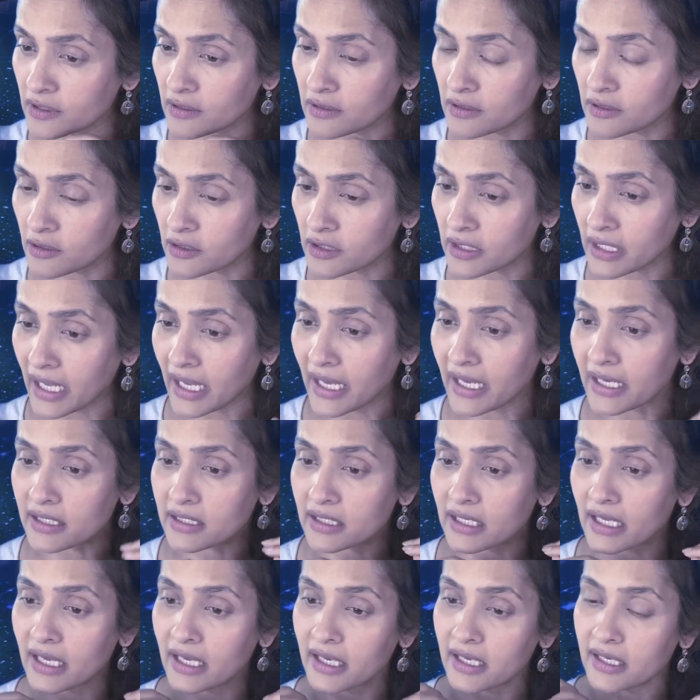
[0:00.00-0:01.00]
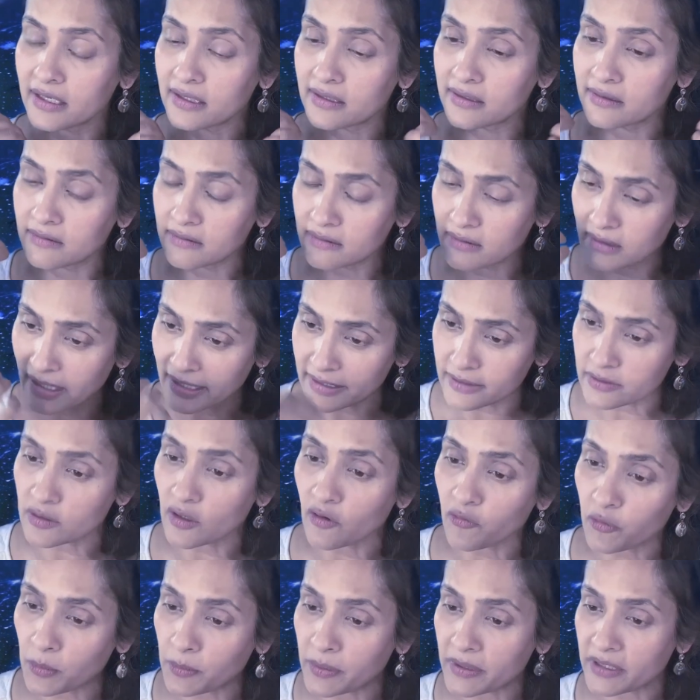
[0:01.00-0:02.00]
look at a like
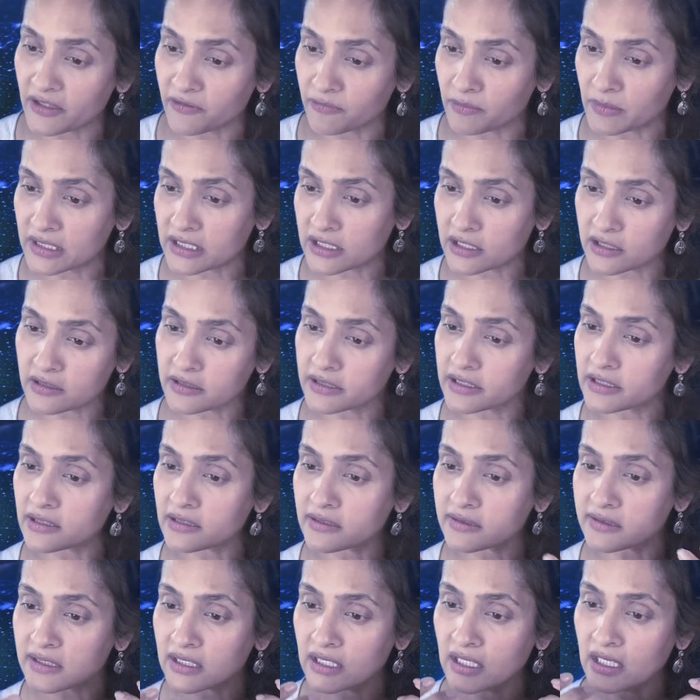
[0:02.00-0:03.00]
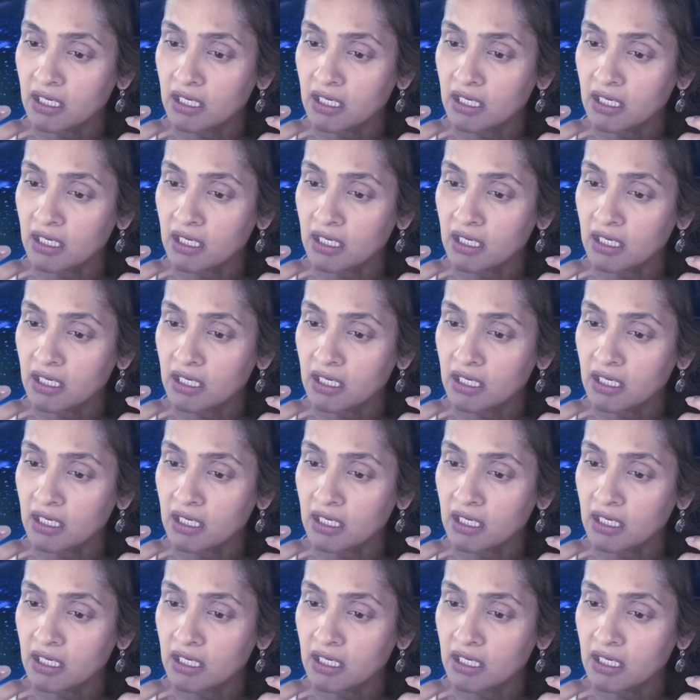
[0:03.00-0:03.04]
software bill of materials.